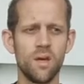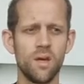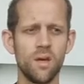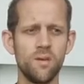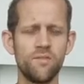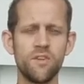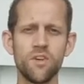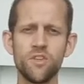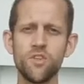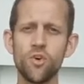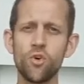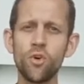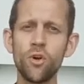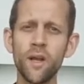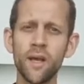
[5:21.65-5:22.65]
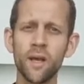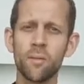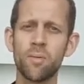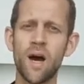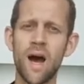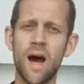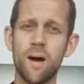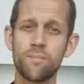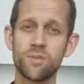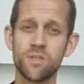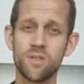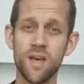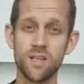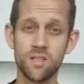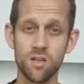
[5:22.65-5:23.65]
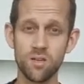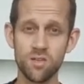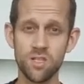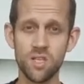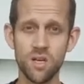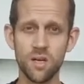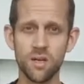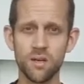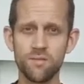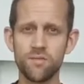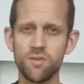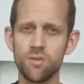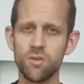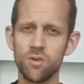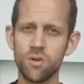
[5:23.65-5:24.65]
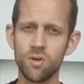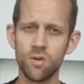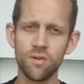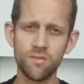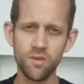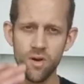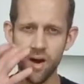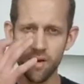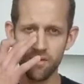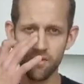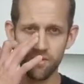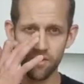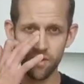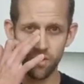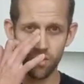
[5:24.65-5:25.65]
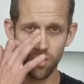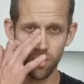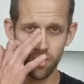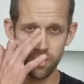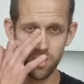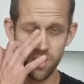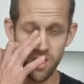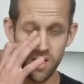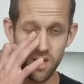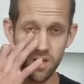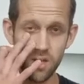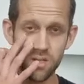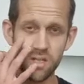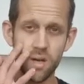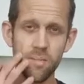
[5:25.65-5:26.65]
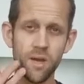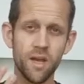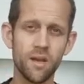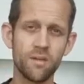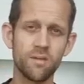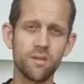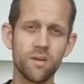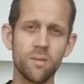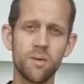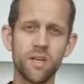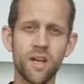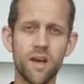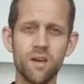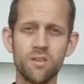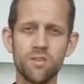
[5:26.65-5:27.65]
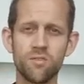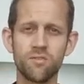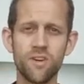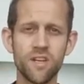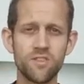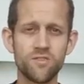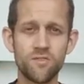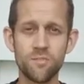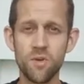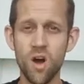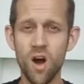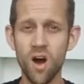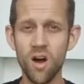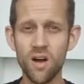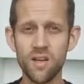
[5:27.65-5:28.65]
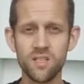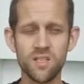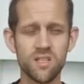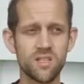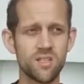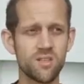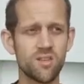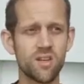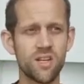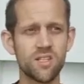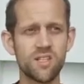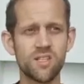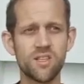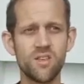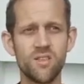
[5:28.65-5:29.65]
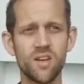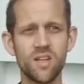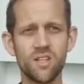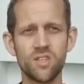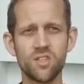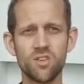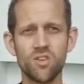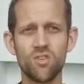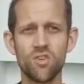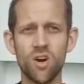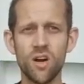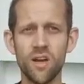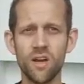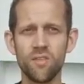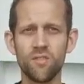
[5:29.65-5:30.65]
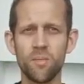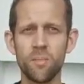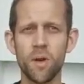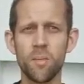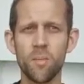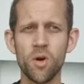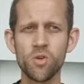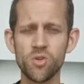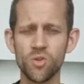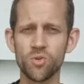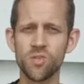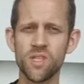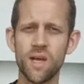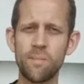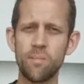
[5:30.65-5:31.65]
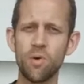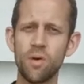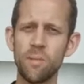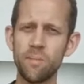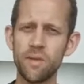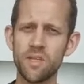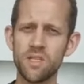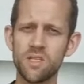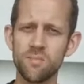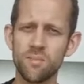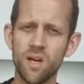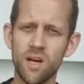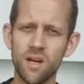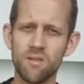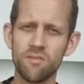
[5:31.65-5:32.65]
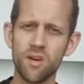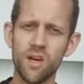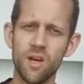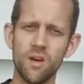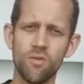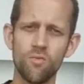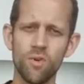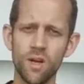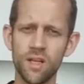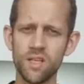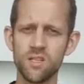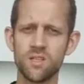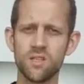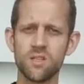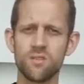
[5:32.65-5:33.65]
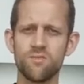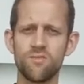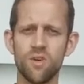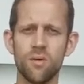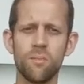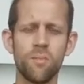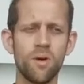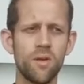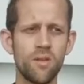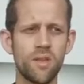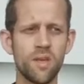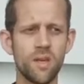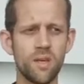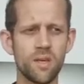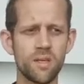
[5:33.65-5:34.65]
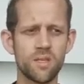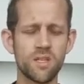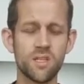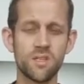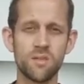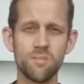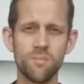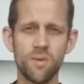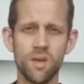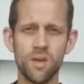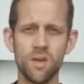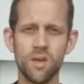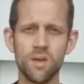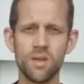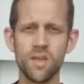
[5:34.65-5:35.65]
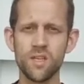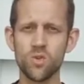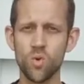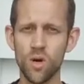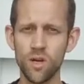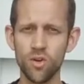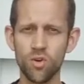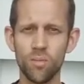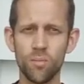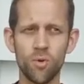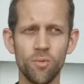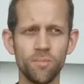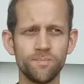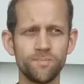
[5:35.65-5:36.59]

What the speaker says: If you're yawning, perhaps that's a good sign. If you have little tears coming down your face from your eyes, it's not necessarily just crying from an emotional standpoint, but there's some kind of release from the system. That's quite normal.